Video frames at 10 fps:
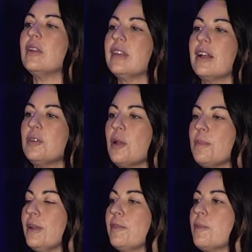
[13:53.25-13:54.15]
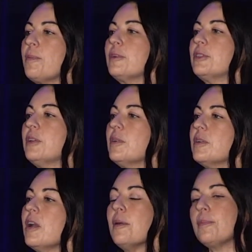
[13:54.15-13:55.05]
tell you a bit of a
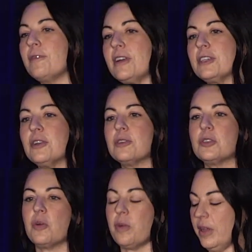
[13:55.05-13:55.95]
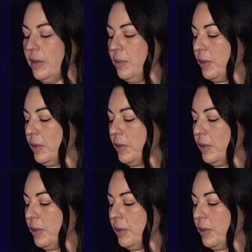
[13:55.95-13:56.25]
personal, professional story with